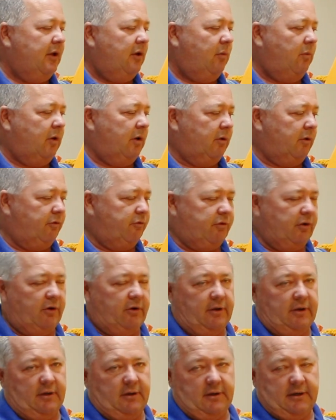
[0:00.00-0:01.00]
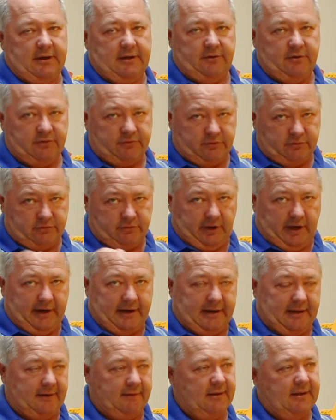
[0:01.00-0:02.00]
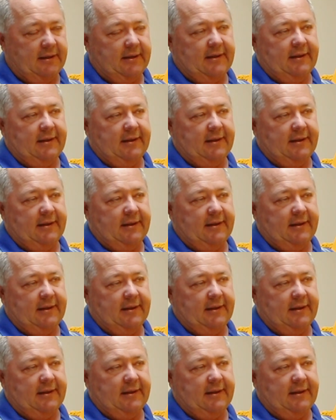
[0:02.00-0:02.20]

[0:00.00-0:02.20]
we're going to show you in just a second